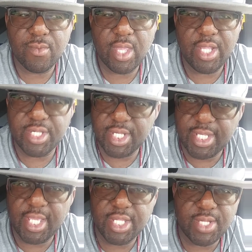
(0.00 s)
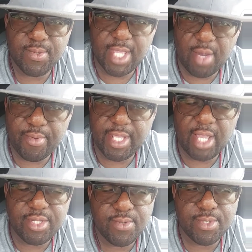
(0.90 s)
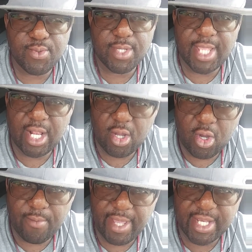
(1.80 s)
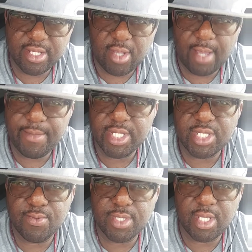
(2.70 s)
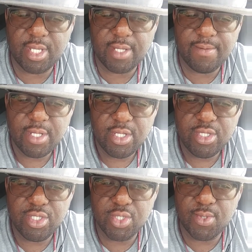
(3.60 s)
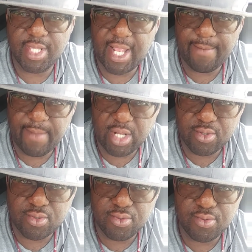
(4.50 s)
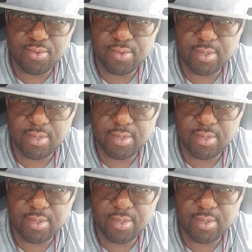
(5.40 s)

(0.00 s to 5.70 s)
and she did. She was helping out. She was doing a lot of home economics. She was doing a lot of medical